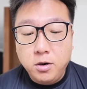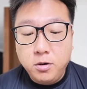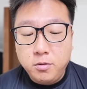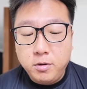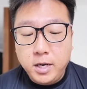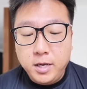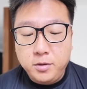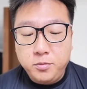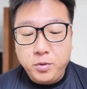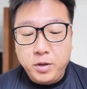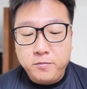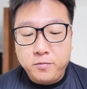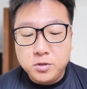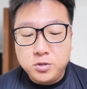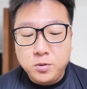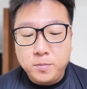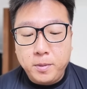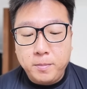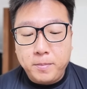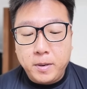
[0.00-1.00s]
Alright, it went for
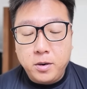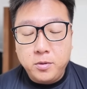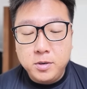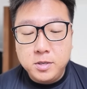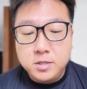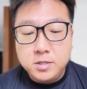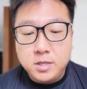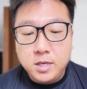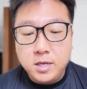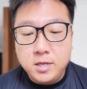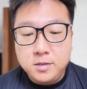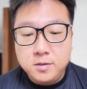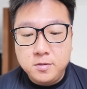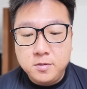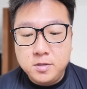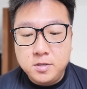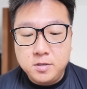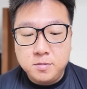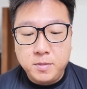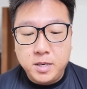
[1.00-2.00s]
Super Power instead.
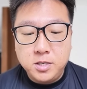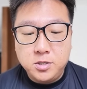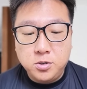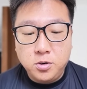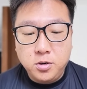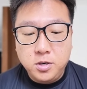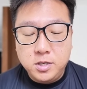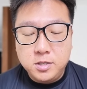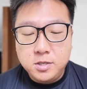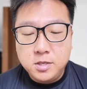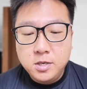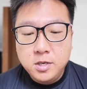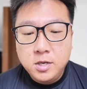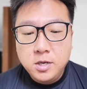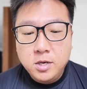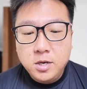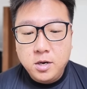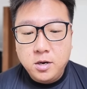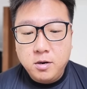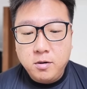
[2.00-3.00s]
Smart choice.
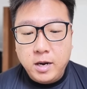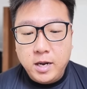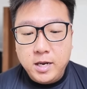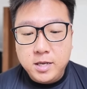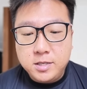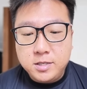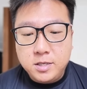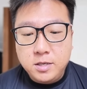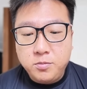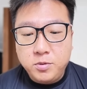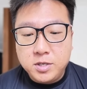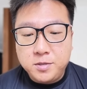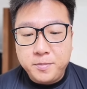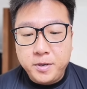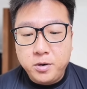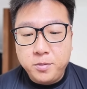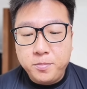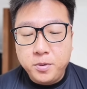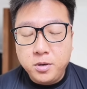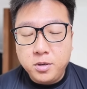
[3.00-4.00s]
Alright, let's see what's
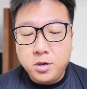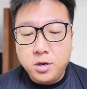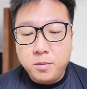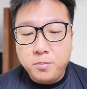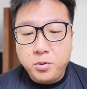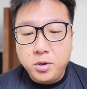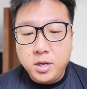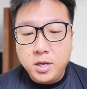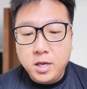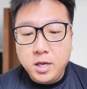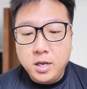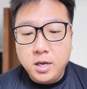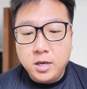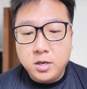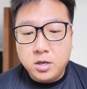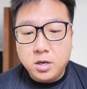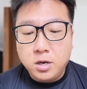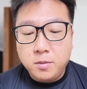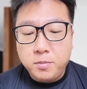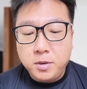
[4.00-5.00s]
my opponent gonna bring in. Are
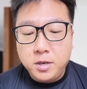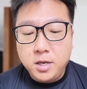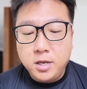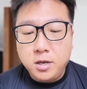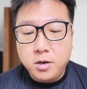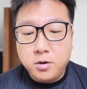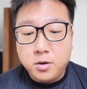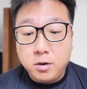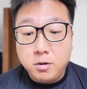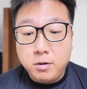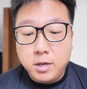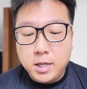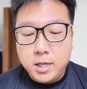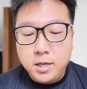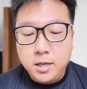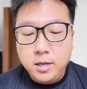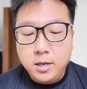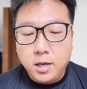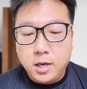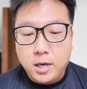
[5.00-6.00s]
you gonna bring in your
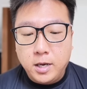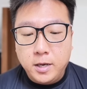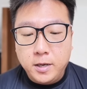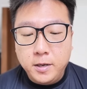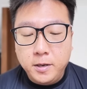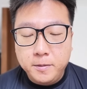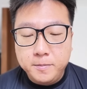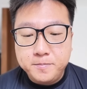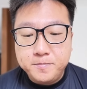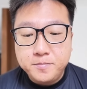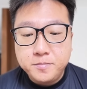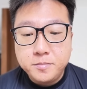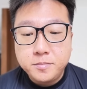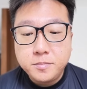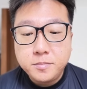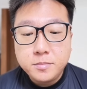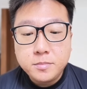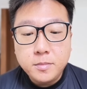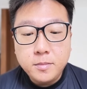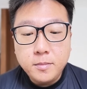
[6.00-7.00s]
Giratina?
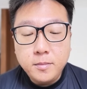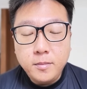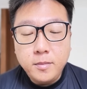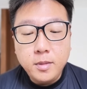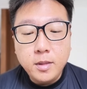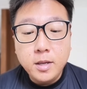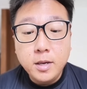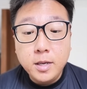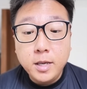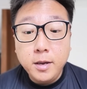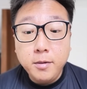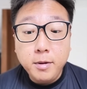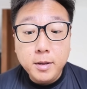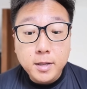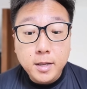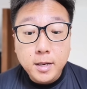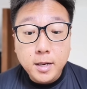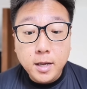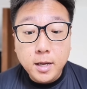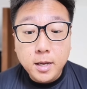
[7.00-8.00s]

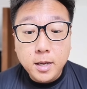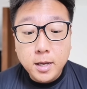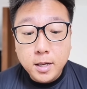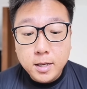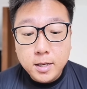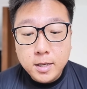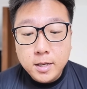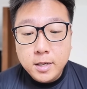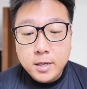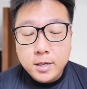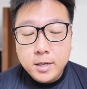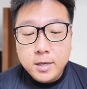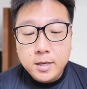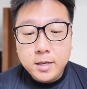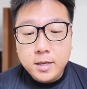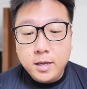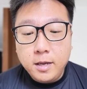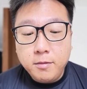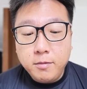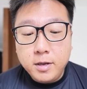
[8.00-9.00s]
Giratina,
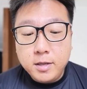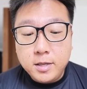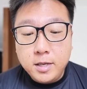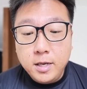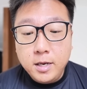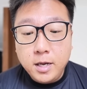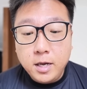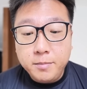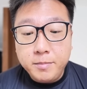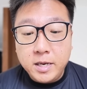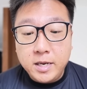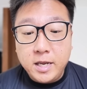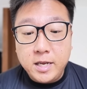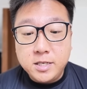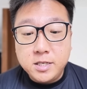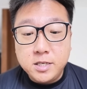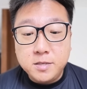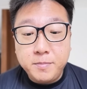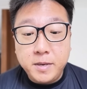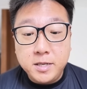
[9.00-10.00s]
my
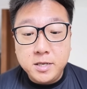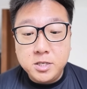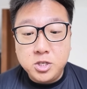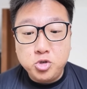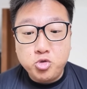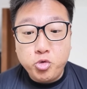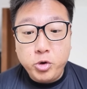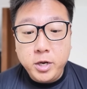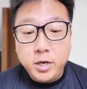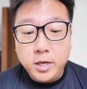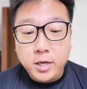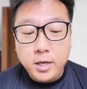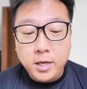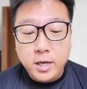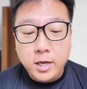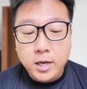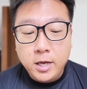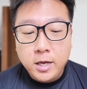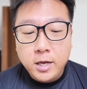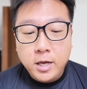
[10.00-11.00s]
Nature's Madness is
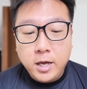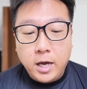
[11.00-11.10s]
ready.